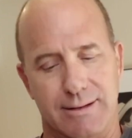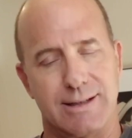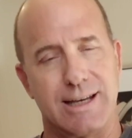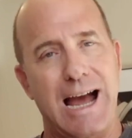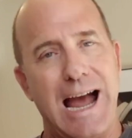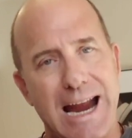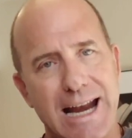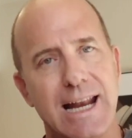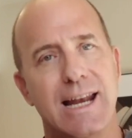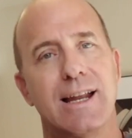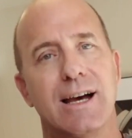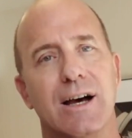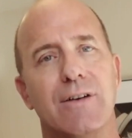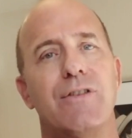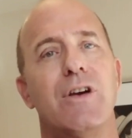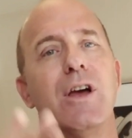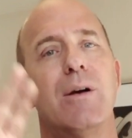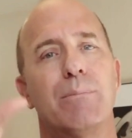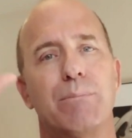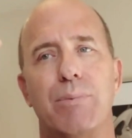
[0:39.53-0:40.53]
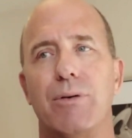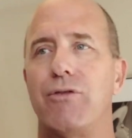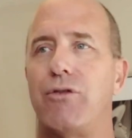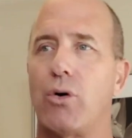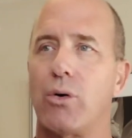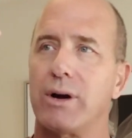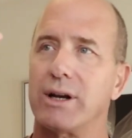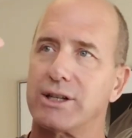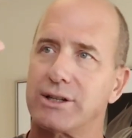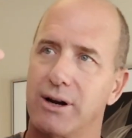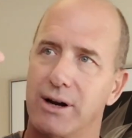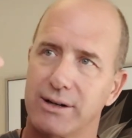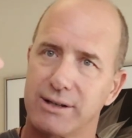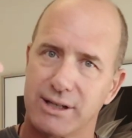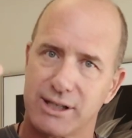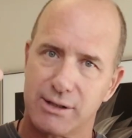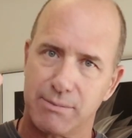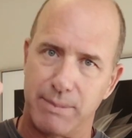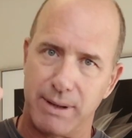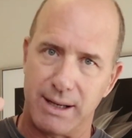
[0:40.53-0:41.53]
tight enough before it starts
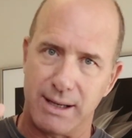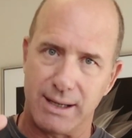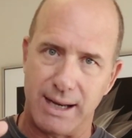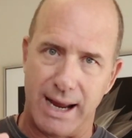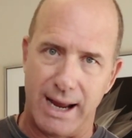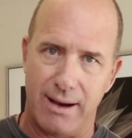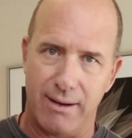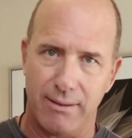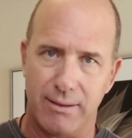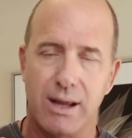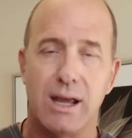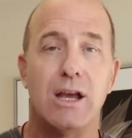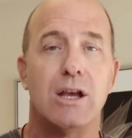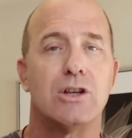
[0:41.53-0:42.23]
to spin down.